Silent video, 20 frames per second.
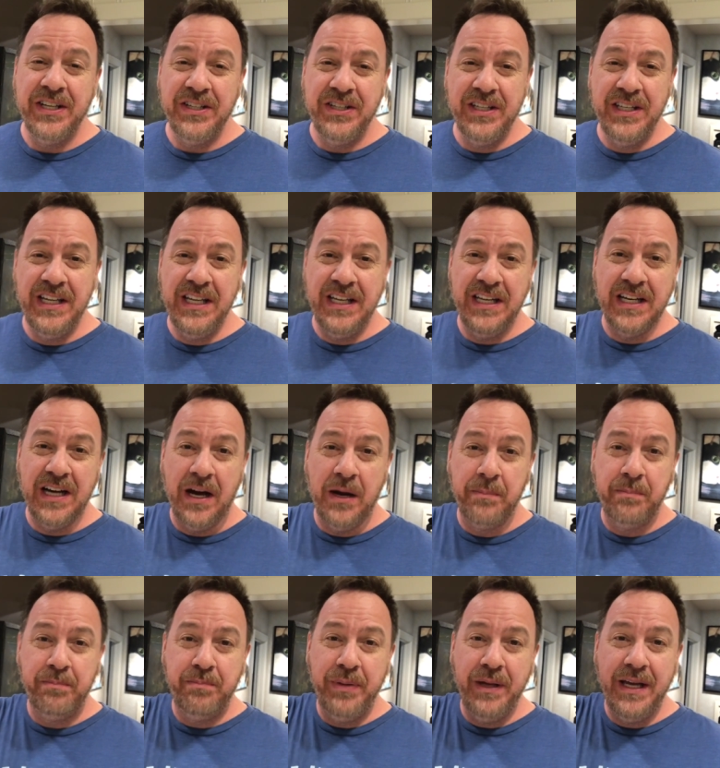You need a
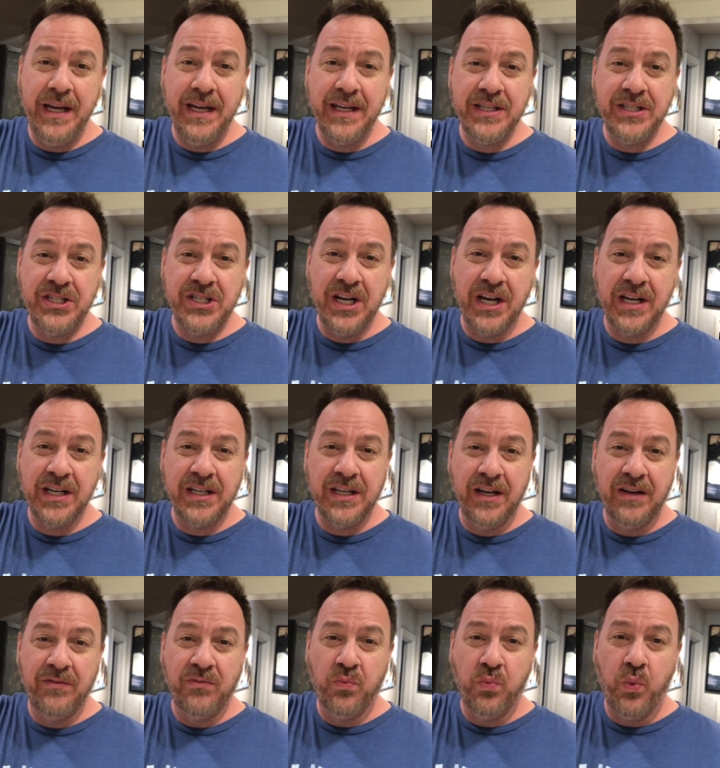big jug
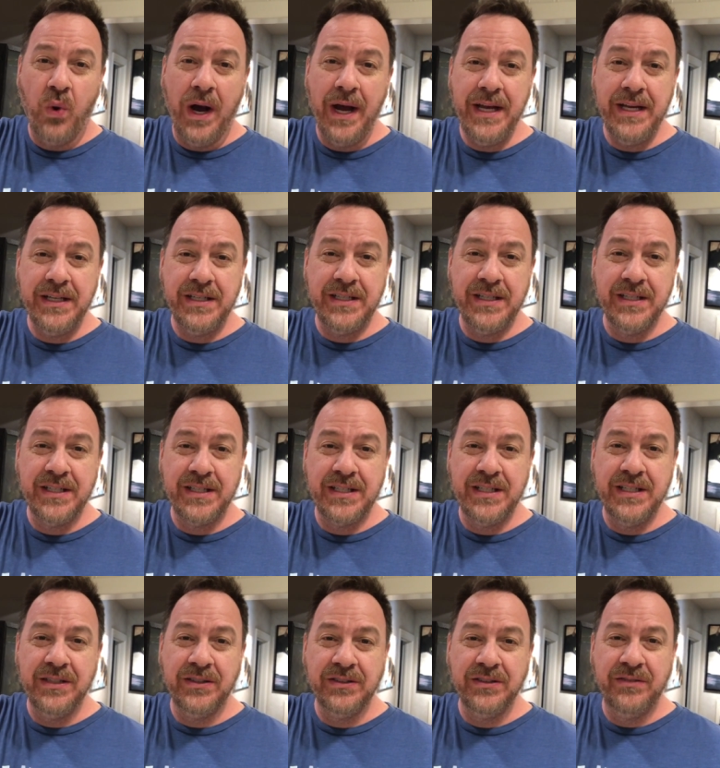of white
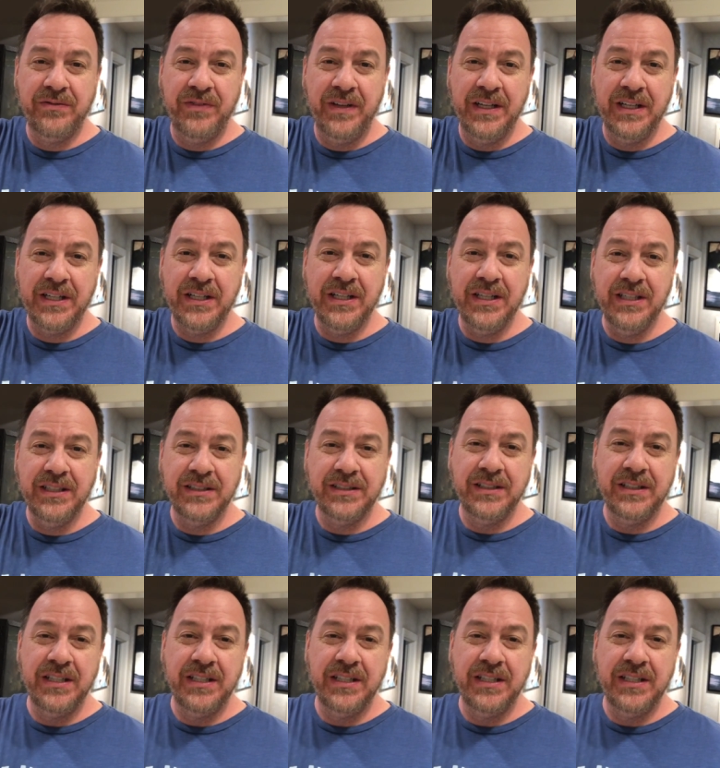distilled vinegar.